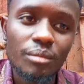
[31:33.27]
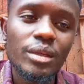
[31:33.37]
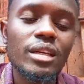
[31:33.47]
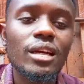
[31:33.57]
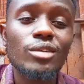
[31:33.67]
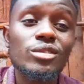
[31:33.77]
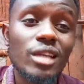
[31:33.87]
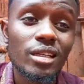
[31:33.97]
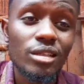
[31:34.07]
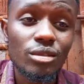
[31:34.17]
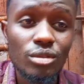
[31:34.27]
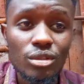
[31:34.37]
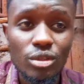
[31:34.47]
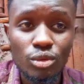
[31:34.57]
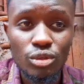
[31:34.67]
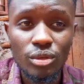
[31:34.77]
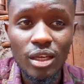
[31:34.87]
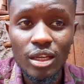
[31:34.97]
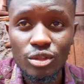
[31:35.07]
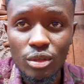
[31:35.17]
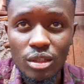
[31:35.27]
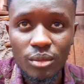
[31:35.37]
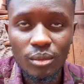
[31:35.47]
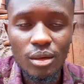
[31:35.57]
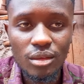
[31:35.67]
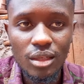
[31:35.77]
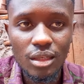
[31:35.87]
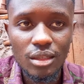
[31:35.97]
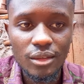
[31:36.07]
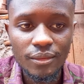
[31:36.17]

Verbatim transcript: meaning outside it was it was okay i told him about that